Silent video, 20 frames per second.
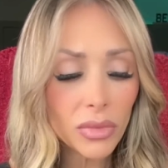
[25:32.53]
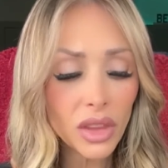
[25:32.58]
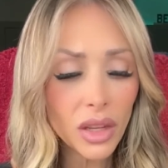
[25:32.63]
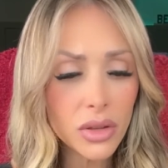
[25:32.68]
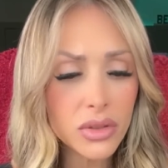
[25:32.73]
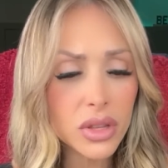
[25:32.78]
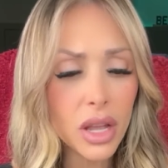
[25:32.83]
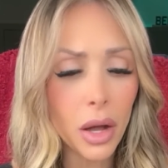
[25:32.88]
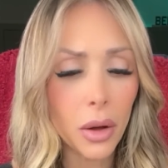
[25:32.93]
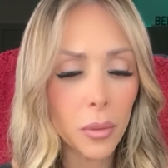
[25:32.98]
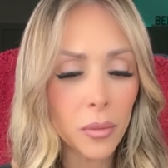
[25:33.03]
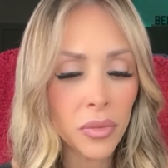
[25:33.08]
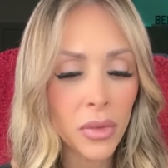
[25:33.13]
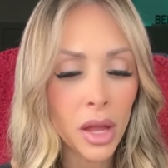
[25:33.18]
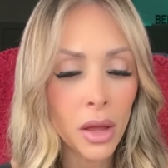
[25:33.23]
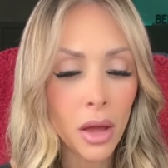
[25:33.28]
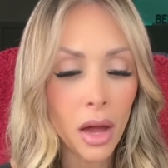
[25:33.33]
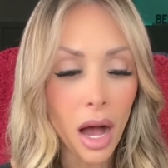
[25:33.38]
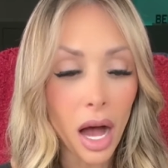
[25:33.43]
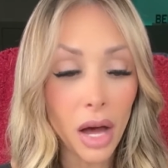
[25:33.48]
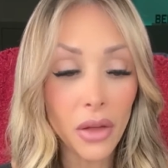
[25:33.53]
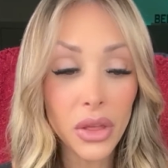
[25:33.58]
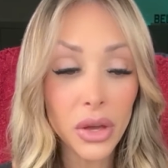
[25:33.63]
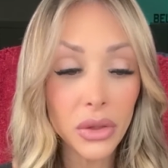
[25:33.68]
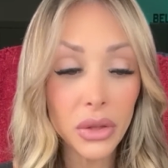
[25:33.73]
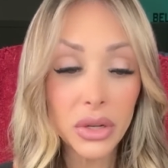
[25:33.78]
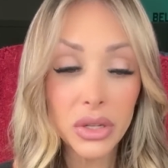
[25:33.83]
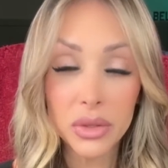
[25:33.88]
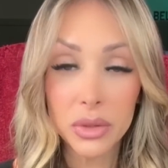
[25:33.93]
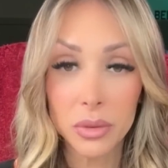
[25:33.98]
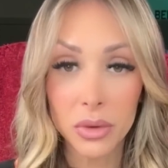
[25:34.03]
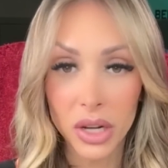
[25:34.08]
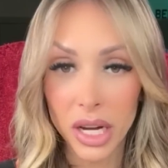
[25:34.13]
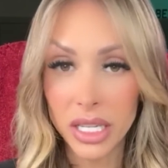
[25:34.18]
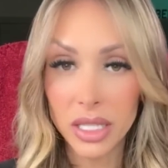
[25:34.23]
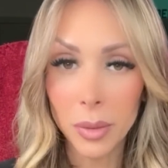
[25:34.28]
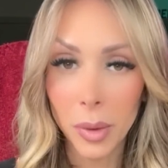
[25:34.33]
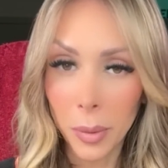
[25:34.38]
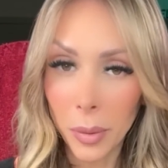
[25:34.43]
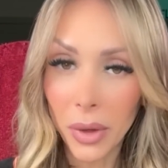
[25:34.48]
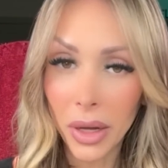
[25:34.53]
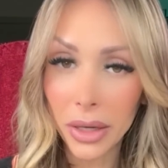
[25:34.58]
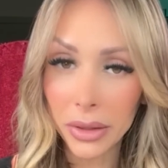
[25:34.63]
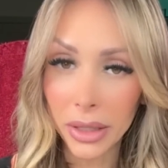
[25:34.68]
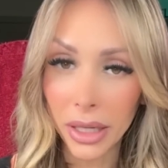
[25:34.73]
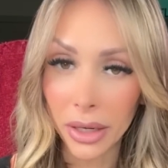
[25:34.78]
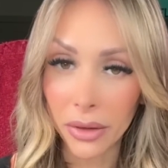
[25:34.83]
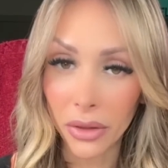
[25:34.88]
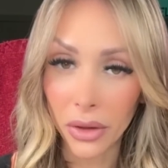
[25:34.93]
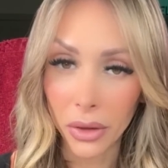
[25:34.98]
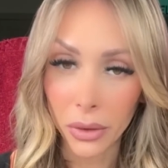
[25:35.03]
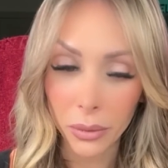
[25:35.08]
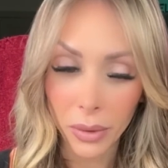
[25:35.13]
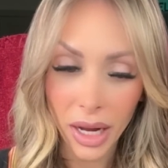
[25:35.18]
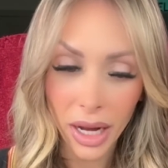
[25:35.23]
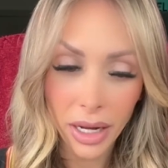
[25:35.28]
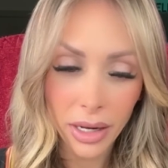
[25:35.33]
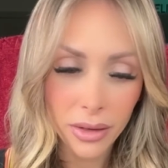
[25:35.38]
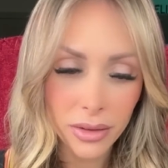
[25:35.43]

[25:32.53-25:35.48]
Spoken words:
So, although there's crazy people out there though, right?